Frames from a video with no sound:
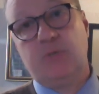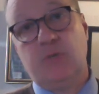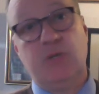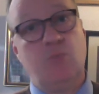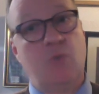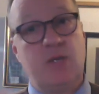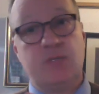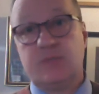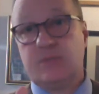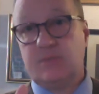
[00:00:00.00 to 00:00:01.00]
you know, he
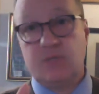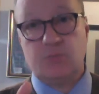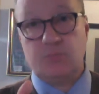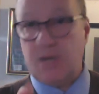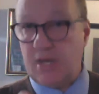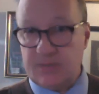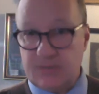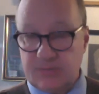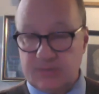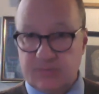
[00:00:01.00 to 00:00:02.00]
wanted to enter
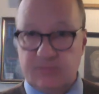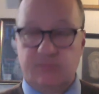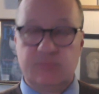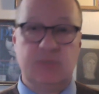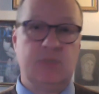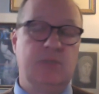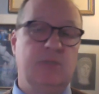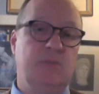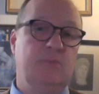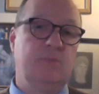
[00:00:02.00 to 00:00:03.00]
politics.
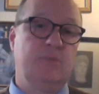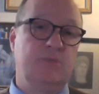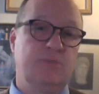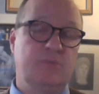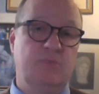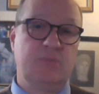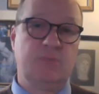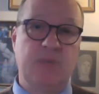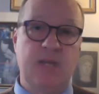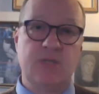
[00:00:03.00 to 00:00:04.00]
Uh, there's a
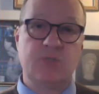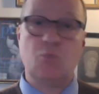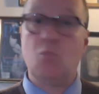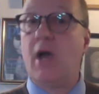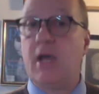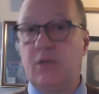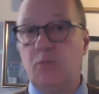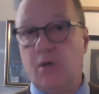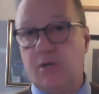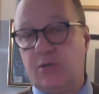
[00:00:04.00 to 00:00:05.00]
debate as to why he
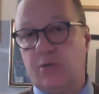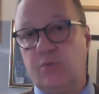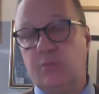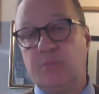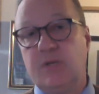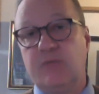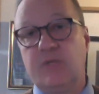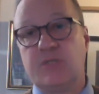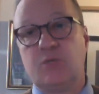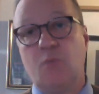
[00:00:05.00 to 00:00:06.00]
wanted to do it, but
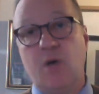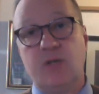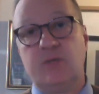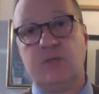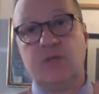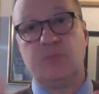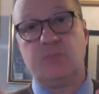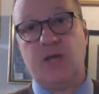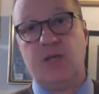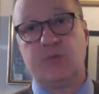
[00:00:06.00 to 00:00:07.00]
nevertheless, he wanted to enter
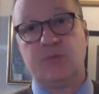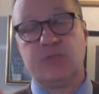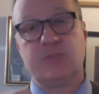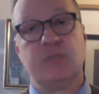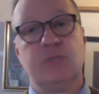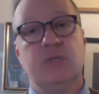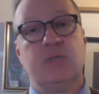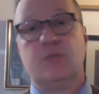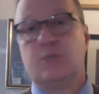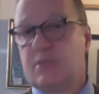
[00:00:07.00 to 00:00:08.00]
politics.
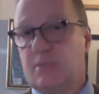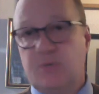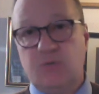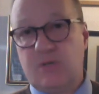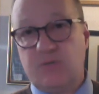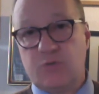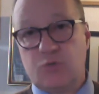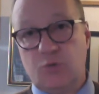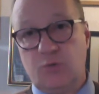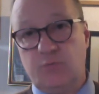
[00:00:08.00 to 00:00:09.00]
This is somebody who had never
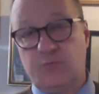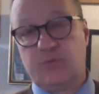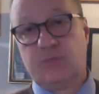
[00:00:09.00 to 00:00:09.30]
served